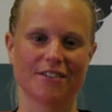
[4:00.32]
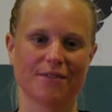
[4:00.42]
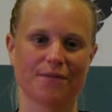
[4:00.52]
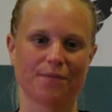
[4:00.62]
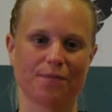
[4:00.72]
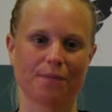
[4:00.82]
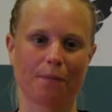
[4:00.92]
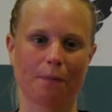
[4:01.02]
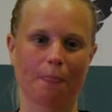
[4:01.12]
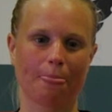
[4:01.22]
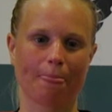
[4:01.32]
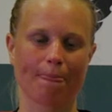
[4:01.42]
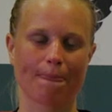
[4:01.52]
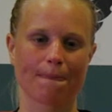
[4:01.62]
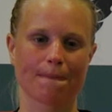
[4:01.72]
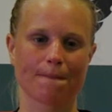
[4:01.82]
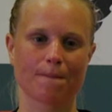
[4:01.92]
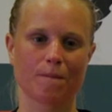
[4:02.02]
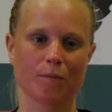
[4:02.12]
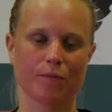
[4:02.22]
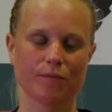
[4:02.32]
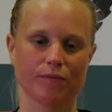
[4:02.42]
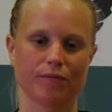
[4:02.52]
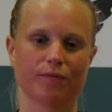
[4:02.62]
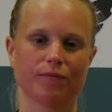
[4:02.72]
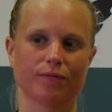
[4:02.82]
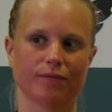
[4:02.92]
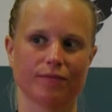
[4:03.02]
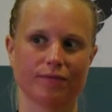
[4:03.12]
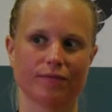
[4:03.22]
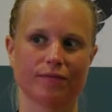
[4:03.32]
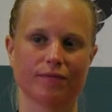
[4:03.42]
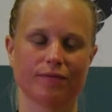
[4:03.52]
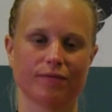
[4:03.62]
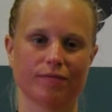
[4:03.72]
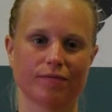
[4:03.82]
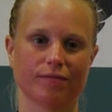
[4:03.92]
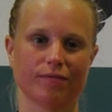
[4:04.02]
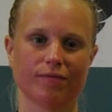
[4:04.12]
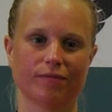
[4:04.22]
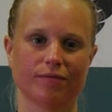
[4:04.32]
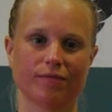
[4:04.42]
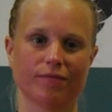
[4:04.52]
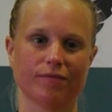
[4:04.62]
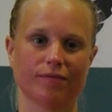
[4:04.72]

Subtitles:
No words are spoken by the person on screen.